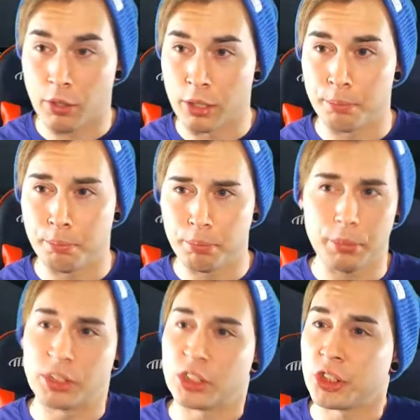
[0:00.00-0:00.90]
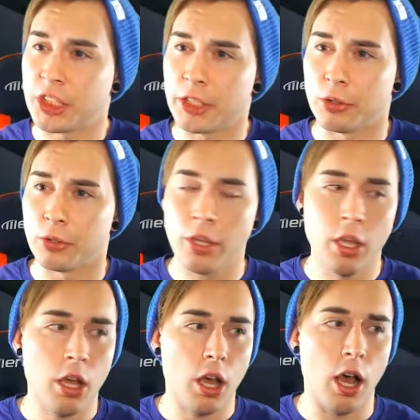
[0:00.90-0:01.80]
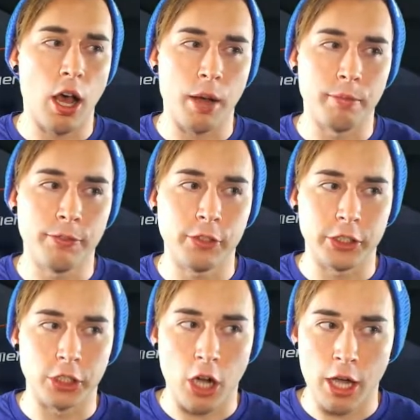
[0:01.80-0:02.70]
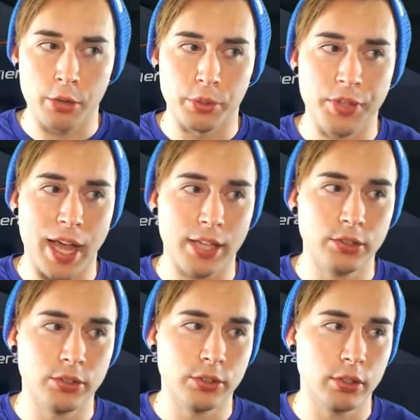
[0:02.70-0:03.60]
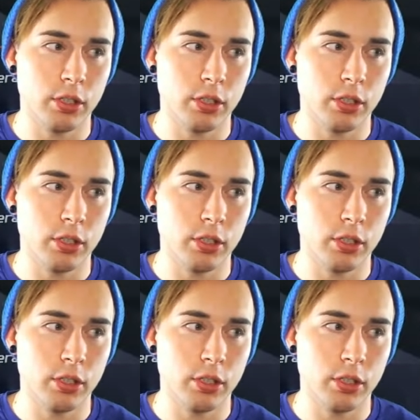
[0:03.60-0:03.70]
pretty much a shield for your auto attacks.